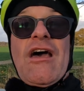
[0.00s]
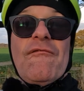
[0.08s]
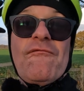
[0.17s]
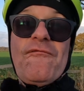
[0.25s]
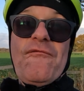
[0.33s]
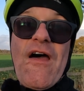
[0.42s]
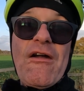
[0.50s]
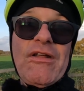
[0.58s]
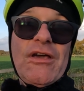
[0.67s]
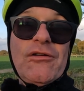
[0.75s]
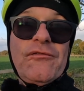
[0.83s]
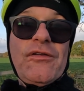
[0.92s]
very
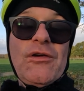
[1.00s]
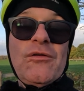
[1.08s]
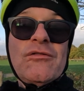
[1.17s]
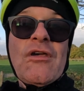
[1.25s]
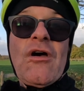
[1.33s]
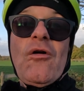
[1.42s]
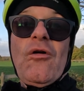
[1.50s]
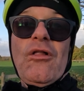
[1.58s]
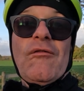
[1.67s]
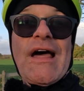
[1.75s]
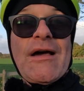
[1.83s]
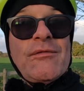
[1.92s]
good views
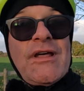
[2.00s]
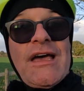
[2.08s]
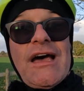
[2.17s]
all around,